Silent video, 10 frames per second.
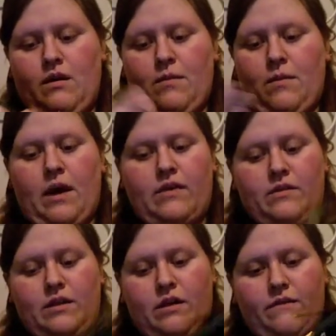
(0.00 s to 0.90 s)
But other
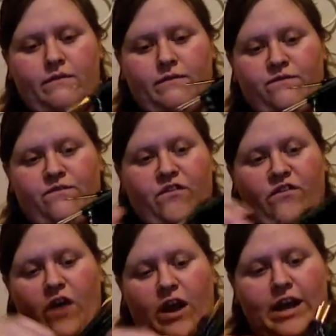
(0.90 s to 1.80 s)
than on
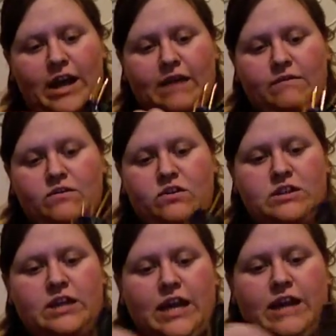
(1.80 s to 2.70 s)
Friday,
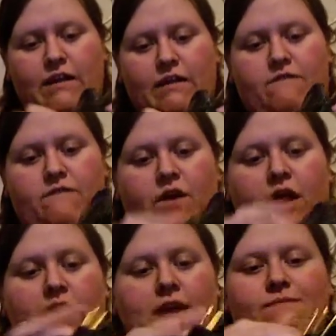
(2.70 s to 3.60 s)
Thursday night, and
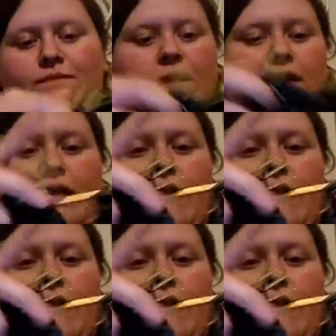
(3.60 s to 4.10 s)
Friday, these have